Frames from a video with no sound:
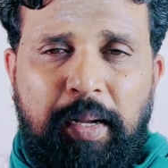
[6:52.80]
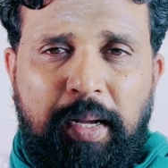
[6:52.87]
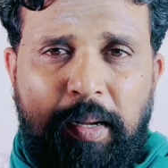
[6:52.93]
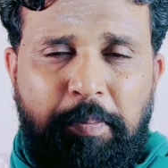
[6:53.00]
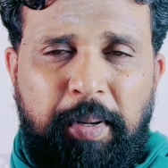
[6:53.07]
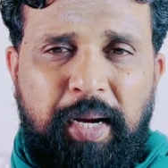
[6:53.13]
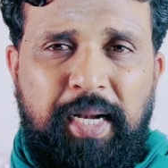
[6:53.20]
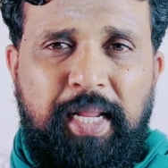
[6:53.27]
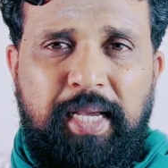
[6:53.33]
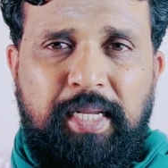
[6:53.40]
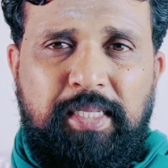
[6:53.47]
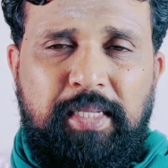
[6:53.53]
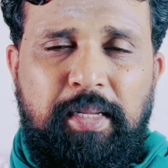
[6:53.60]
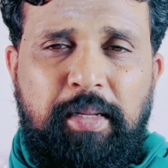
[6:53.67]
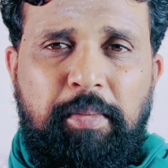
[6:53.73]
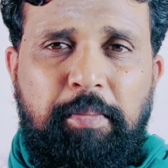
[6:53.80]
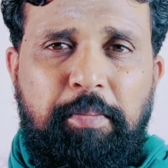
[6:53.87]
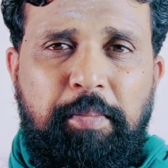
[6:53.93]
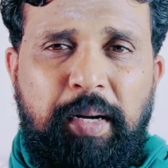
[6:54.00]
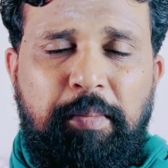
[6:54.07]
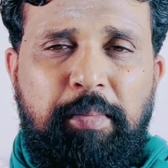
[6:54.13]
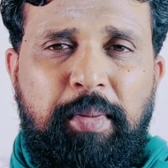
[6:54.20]
Pandyas.
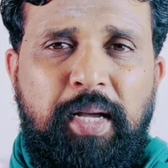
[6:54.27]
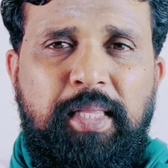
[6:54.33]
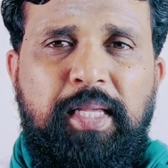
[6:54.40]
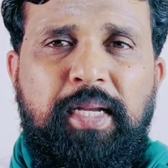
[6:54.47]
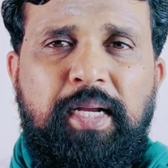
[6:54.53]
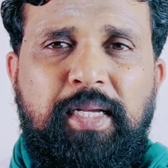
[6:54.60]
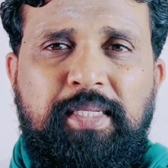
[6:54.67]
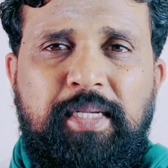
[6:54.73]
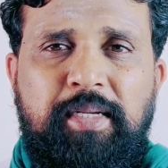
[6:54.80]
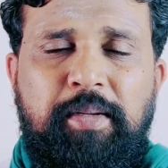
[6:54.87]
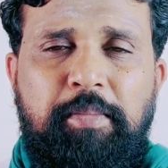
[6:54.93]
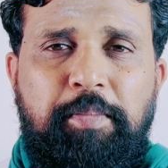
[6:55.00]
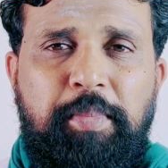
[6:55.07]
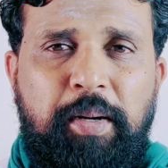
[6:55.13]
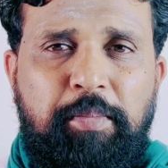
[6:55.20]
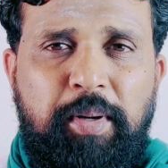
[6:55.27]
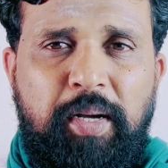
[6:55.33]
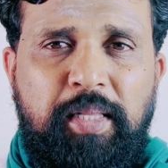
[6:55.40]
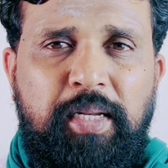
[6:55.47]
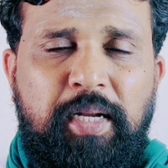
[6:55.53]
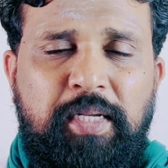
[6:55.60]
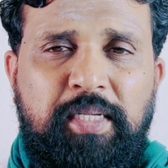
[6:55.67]
Brahmadi
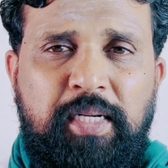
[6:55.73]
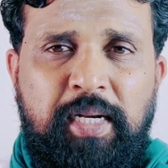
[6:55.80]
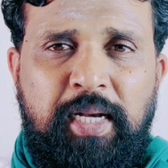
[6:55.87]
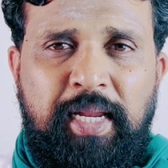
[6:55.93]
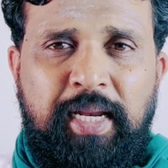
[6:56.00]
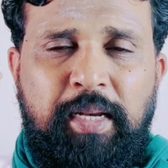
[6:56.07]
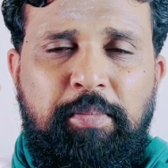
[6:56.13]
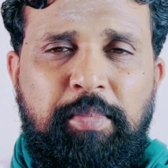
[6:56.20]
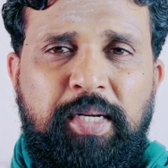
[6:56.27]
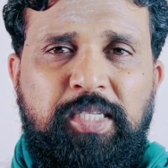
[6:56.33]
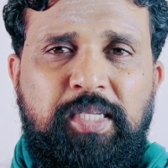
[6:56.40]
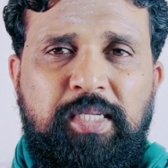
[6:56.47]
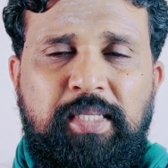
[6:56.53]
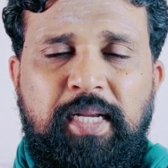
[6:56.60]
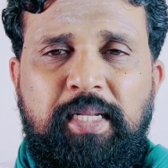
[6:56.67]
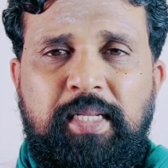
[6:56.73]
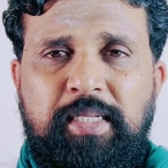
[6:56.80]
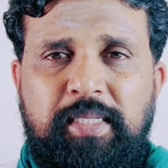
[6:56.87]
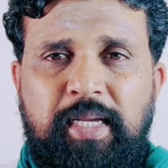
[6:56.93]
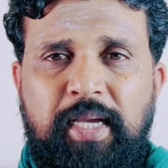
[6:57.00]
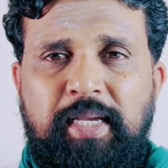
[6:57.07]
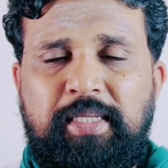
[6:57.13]
Rajan clearly mentioned that
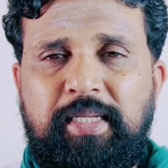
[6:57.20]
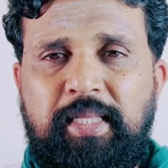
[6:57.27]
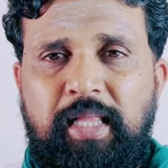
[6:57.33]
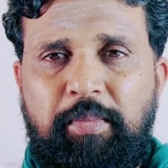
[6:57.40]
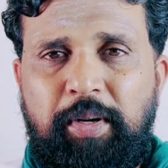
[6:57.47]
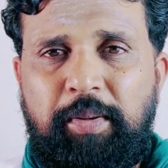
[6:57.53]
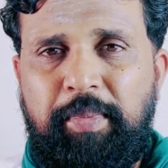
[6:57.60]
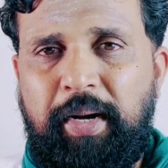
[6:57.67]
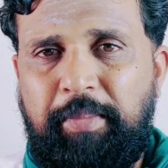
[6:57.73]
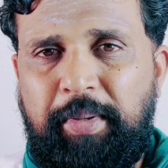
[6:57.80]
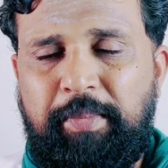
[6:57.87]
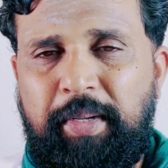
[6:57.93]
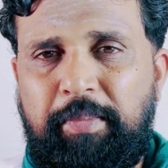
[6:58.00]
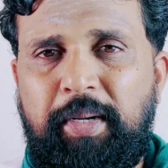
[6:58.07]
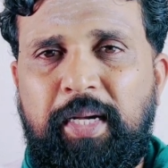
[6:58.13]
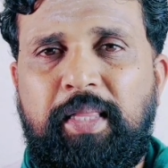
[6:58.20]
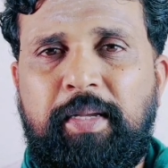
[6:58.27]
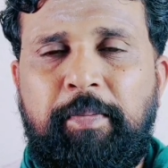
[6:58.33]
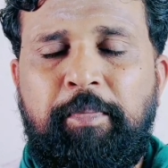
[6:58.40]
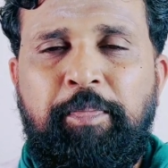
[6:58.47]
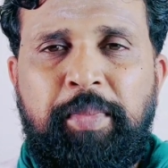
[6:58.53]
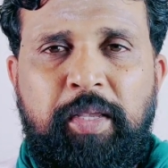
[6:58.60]
this guy is a Tamil Brahmin by birth.
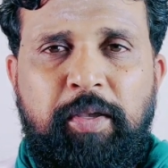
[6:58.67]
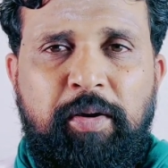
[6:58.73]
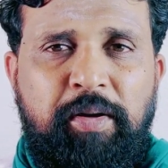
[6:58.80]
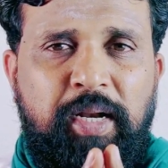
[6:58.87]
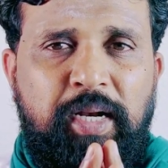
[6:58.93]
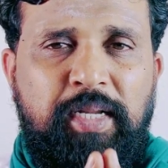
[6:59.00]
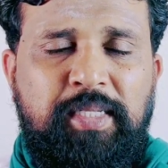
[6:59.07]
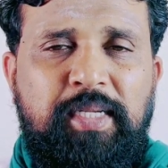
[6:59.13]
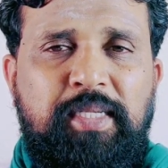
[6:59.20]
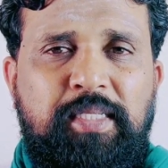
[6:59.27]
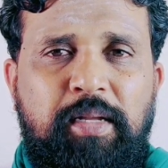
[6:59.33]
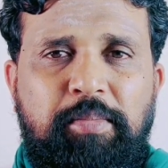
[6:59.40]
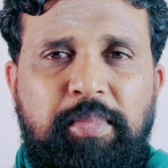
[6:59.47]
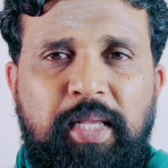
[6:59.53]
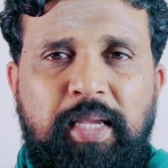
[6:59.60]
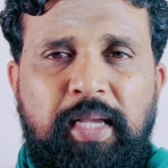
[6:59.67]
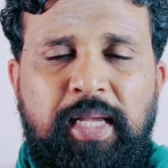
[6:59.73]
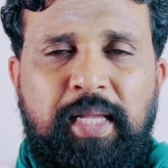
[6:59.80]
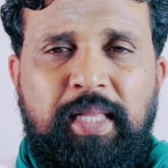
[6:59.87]
You have to understand something.